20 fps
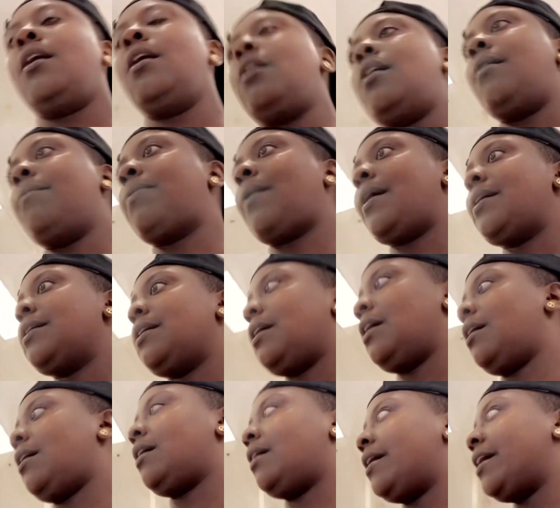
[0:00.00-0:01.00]
a play
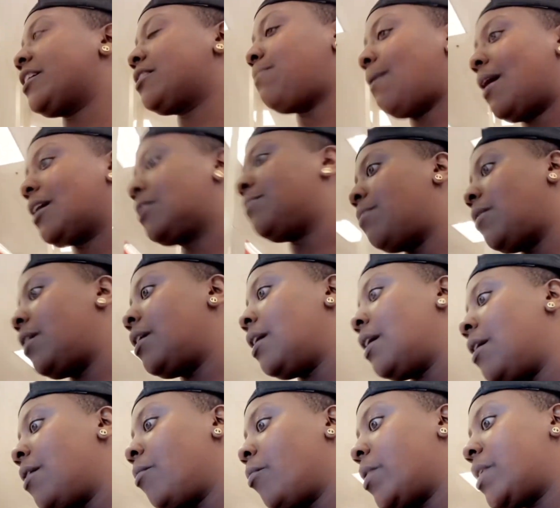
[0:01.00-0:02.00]
uh, Xbox, but
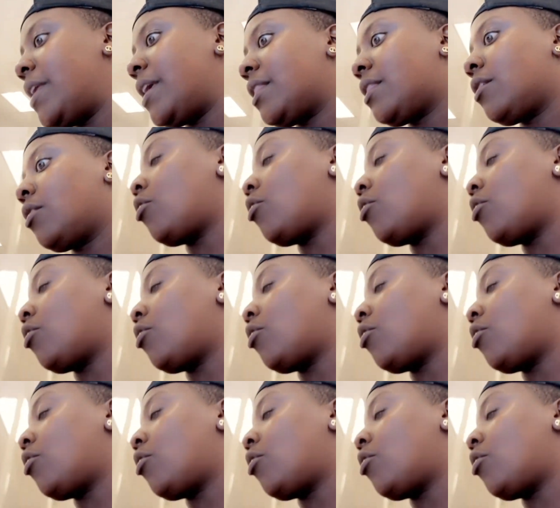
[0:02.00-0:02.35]
we need the